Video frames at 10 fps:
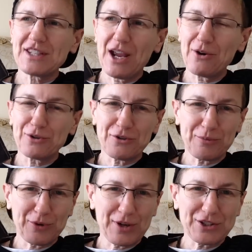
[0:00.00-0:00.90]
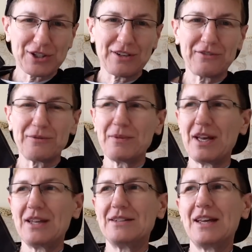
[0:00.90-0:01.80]
character and the progression of him,
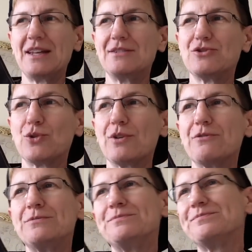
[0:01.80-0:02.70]
and and sort of